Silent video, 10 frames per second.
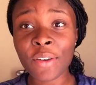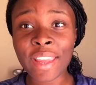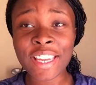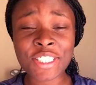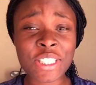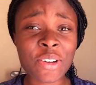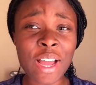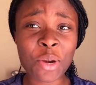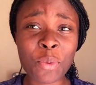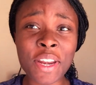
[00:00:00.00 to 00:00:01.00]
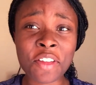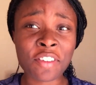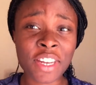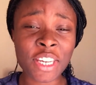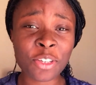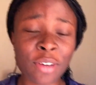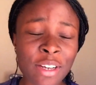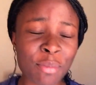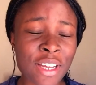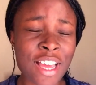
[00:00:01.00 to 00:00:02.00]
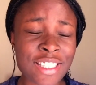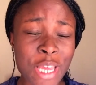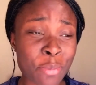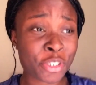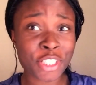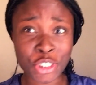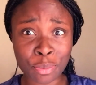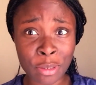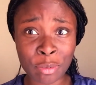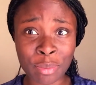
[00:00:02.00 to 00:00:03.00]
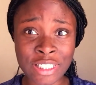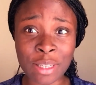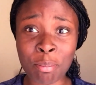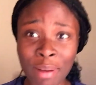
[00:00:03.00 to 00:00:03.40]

Okay, so I don't want to offend anyone because I'm just such a people pleaser.